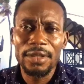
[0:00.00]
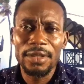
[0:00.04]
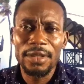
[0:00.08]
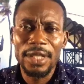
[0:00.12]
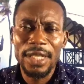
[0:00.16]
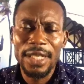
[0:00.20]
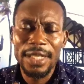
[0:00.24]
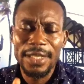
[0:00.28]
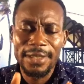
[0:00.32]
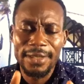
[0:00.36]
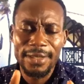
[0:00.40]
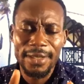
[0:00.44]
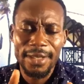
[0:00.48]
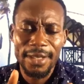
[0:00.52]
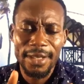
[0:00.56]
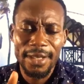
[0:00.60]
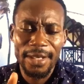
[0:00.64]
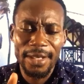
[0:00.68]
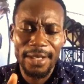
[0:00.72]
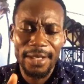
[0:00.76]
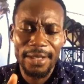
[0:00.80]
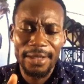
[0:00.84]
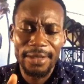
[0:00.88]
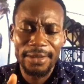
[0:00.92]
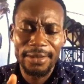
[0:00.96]
is
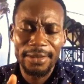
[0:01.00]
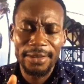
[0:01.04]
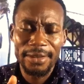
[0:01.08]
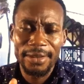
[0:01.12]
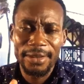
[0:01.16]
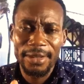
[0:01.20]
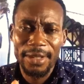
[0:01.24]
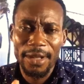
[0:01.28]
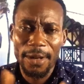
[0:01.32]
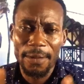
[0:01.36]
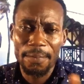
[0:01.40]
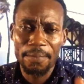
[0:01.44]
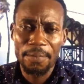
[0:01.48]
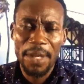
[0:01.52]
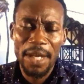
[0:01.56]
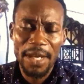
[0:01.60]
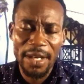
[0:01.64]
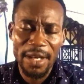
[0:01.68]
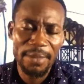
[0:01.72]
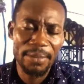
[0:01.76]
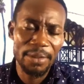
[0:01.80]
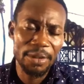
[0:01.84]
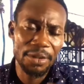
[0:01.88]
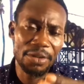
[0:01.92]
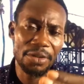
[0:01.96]
uh,
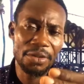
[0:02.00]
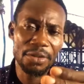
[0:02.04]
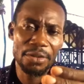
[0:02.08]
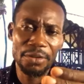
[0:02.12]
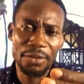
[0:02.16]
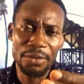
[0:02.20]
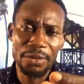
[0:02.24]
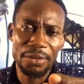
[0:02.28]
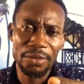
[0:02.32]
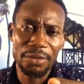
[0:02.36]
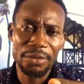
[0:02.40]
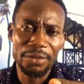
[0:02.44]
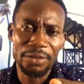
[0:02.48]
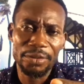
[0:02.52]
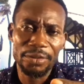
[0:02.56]
comparable to,